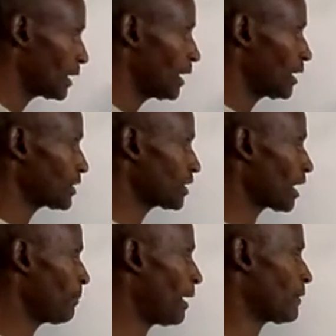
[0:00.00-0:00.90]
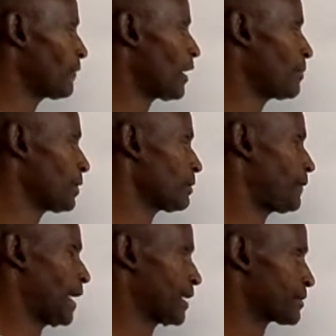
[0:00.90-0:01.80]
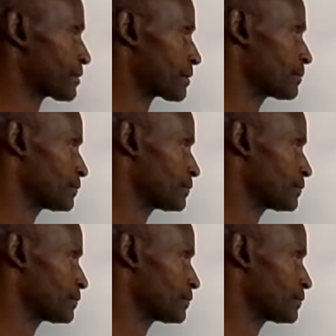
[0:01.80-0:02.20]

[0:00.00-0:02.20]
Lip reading: Let's talk about environmental factors.